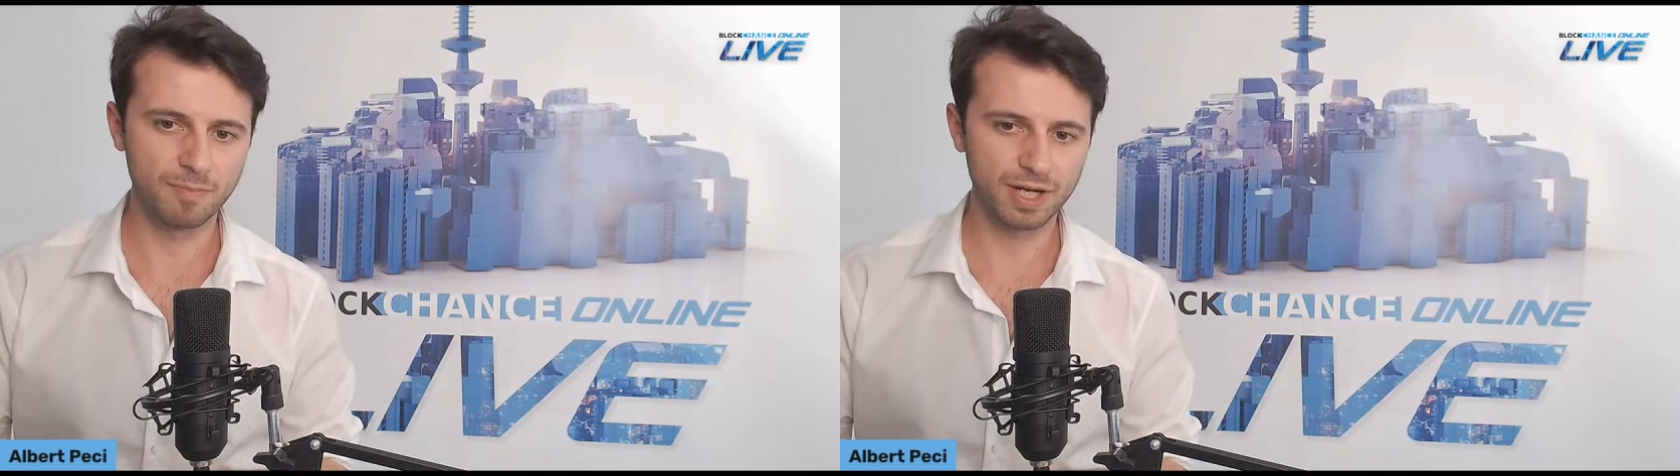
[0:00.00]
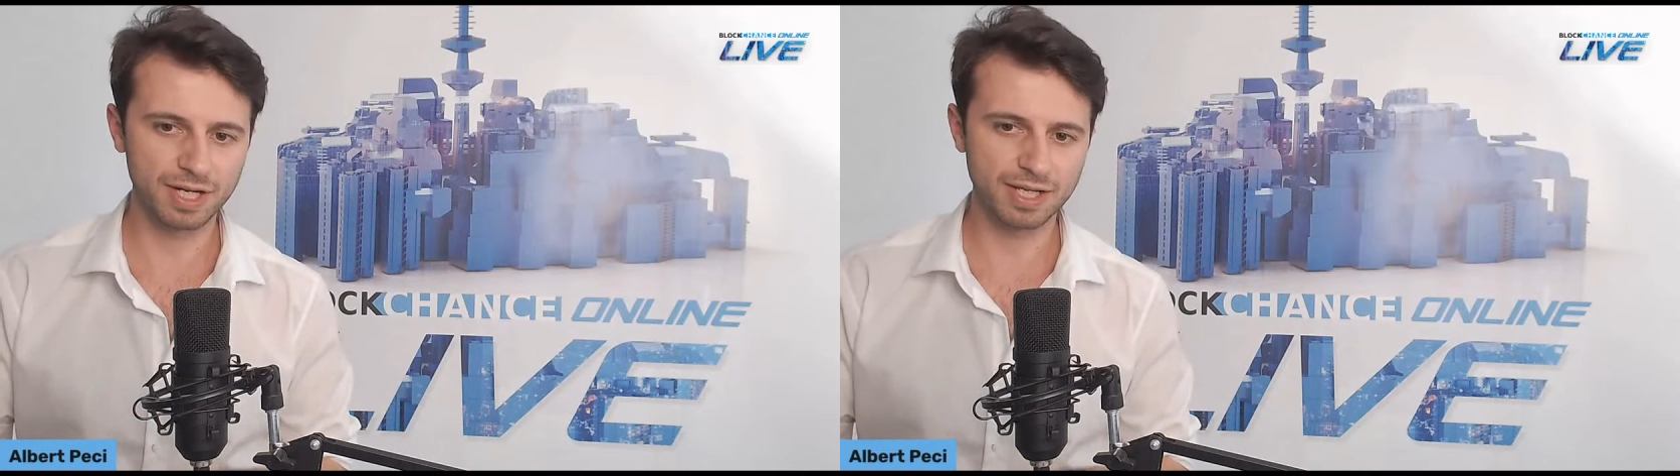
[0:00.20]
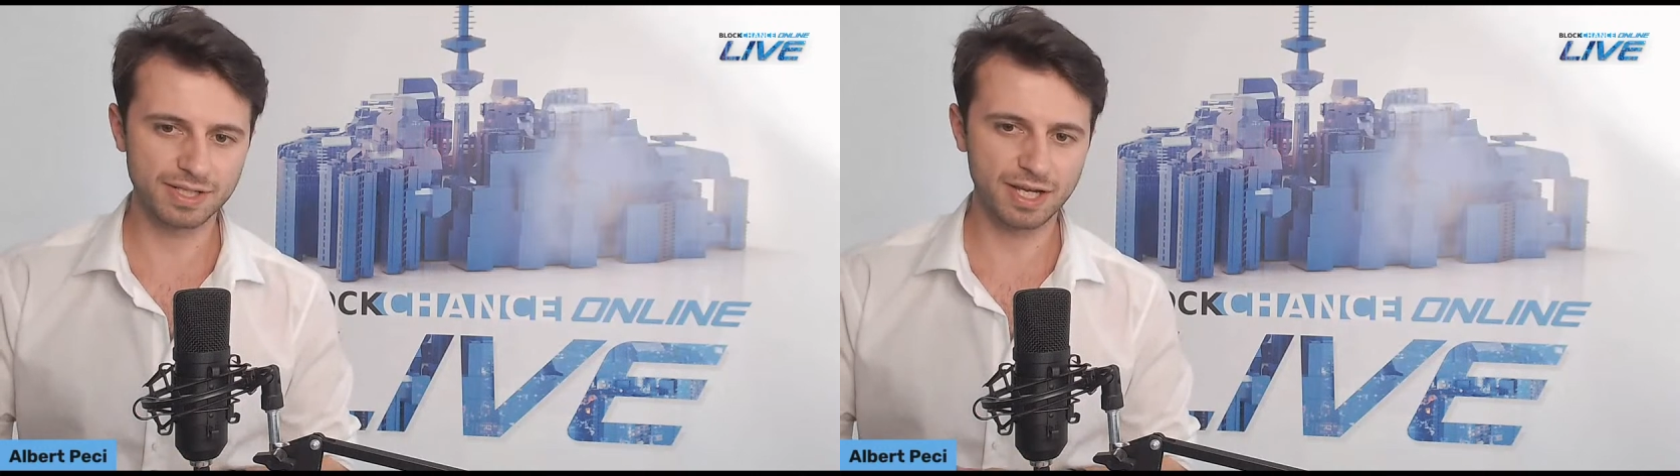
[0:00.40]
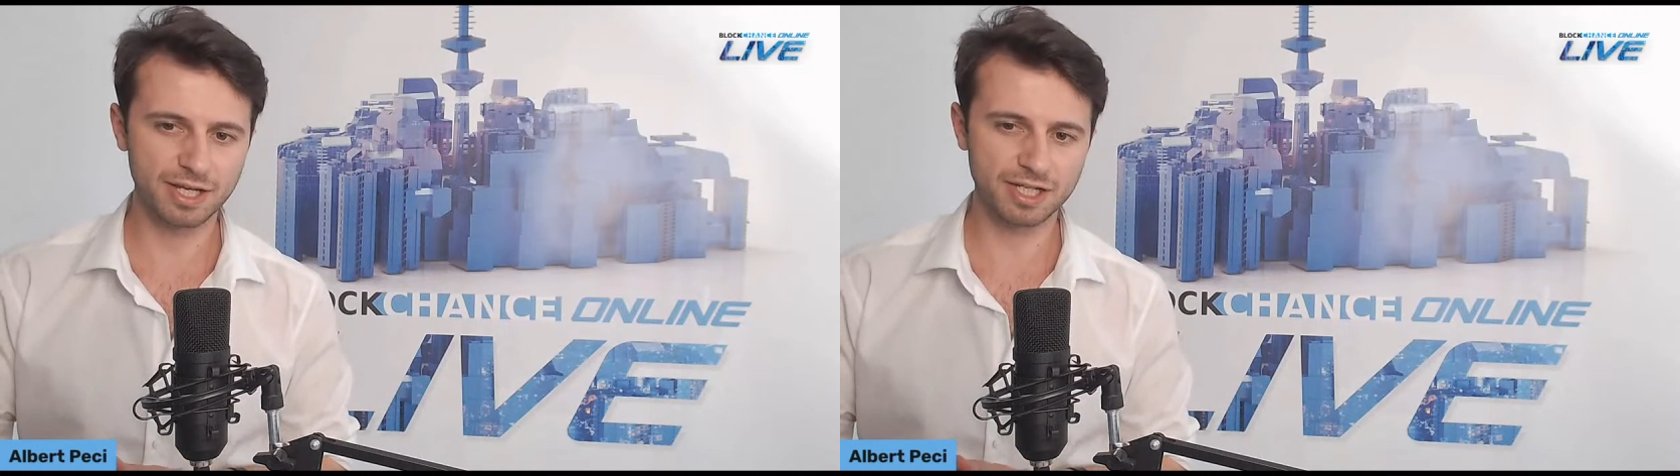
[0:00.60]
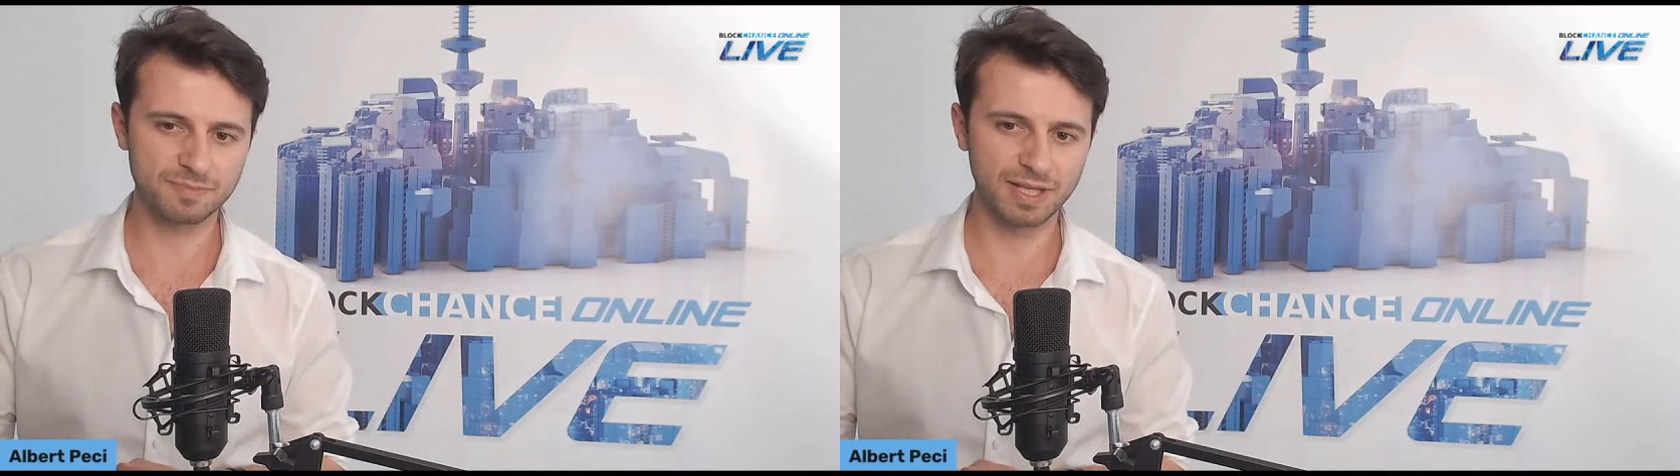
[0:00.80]
But as I
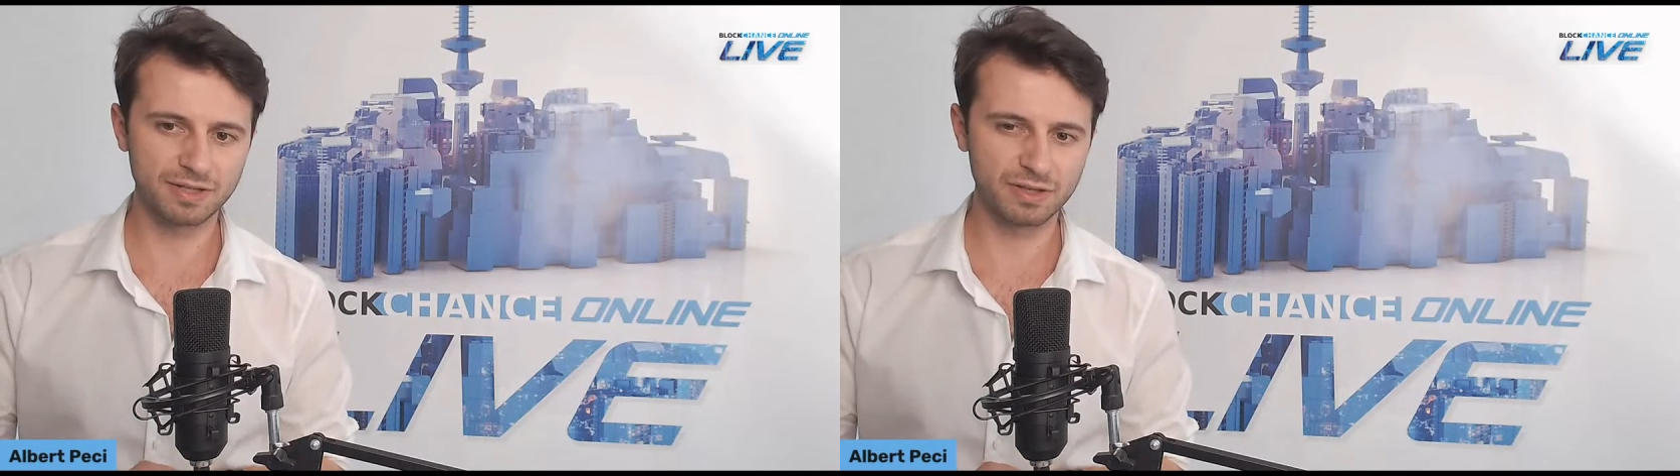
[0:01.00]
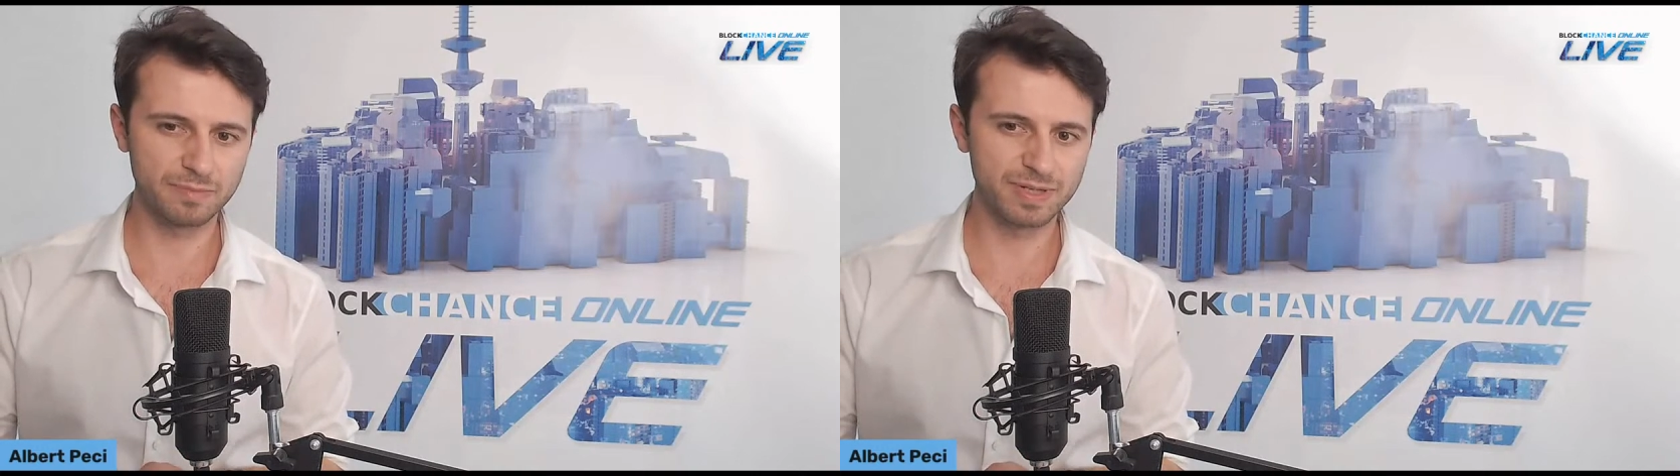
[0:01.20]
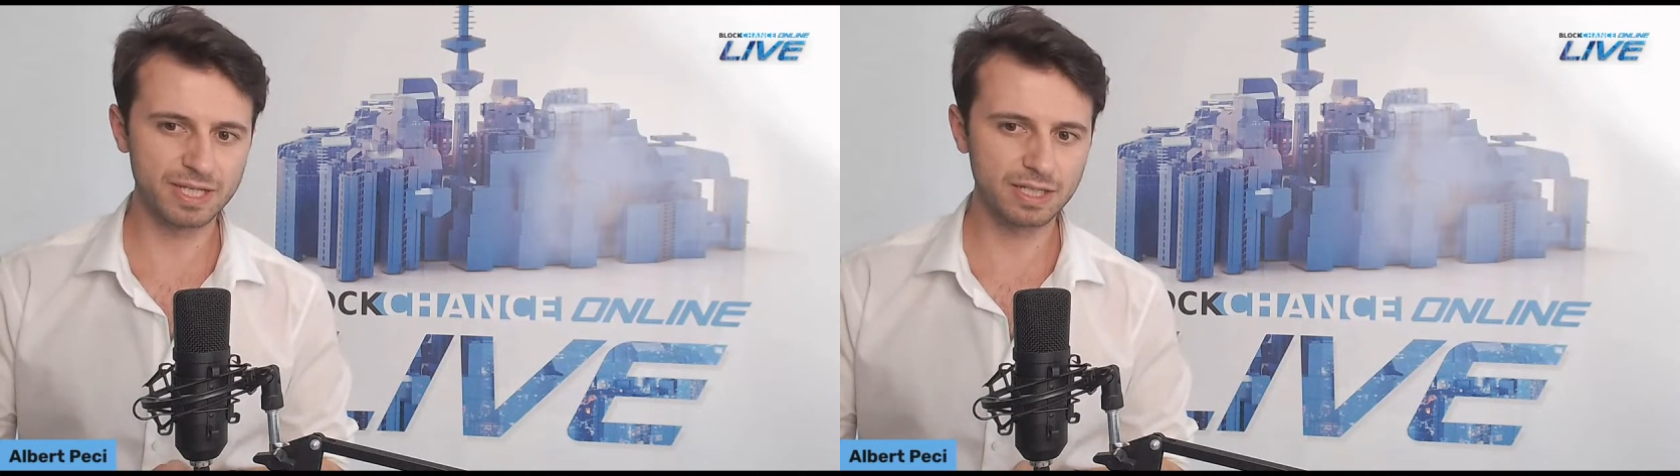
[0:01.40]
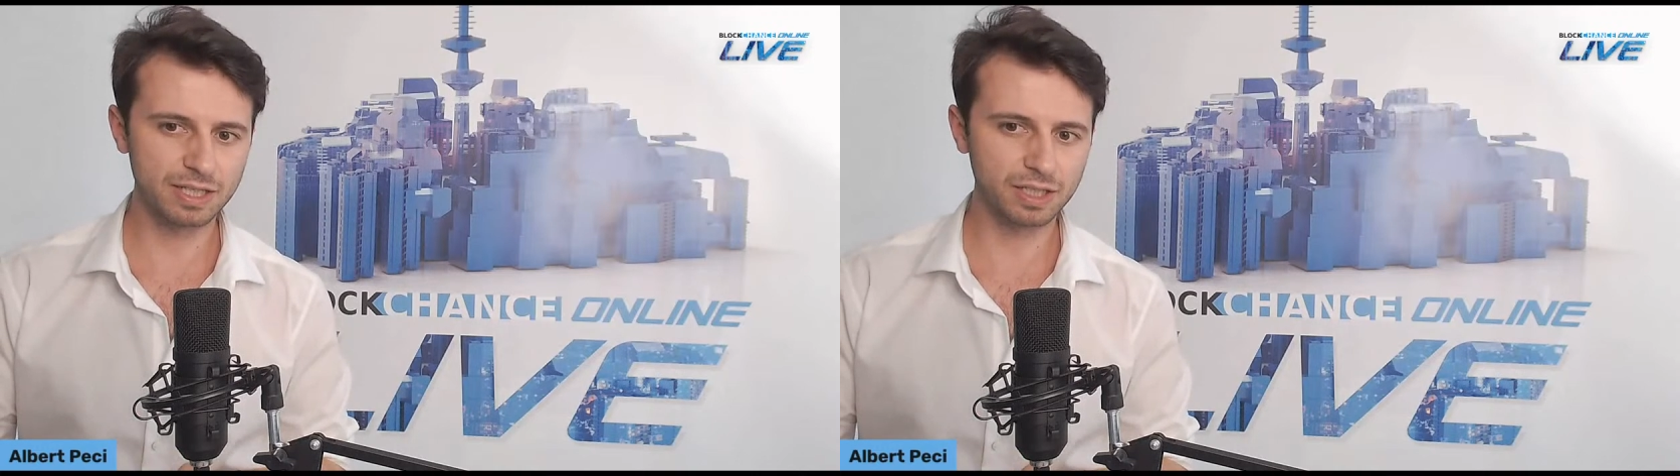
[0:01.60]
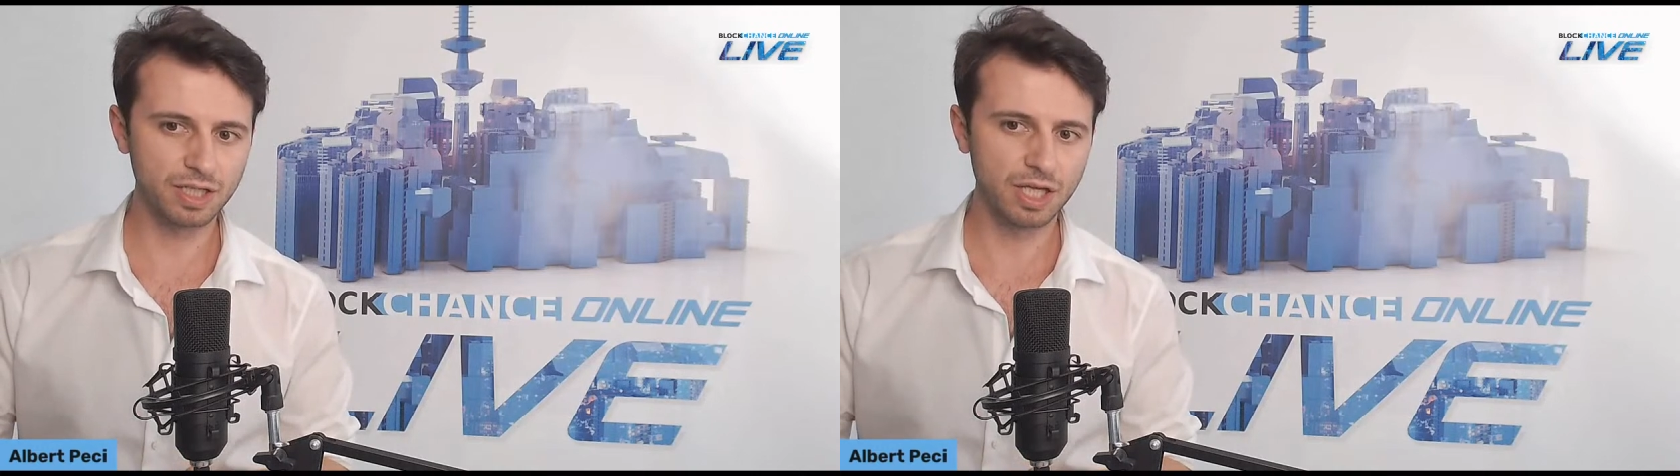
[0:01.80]
explained in the
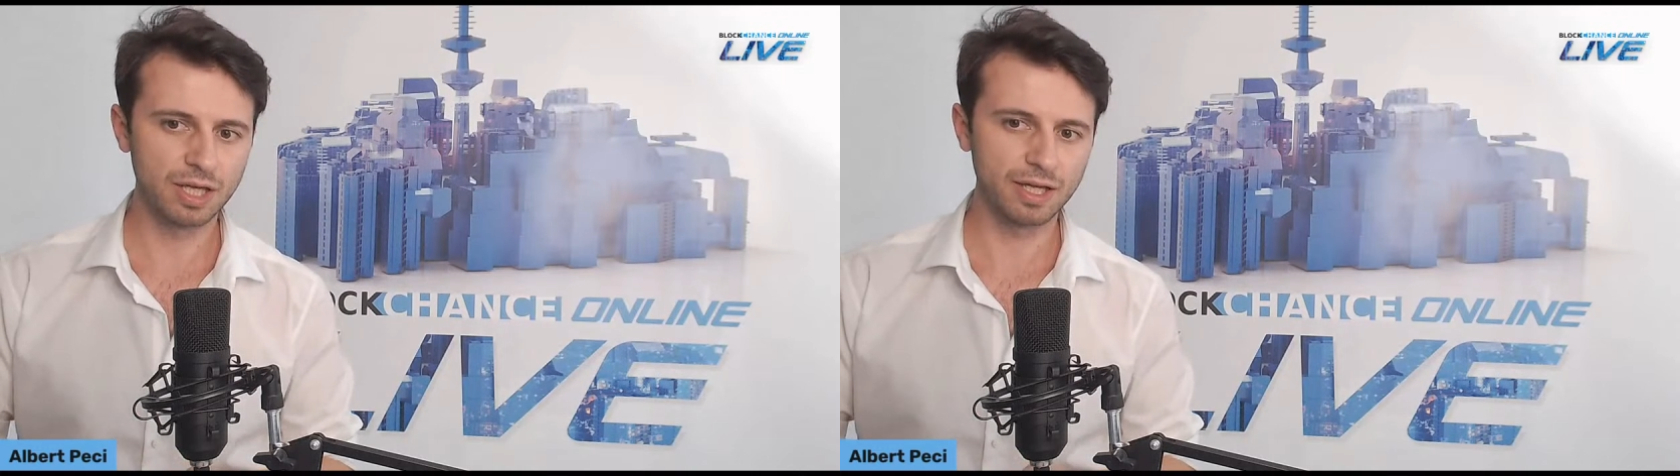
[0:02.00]
beginning,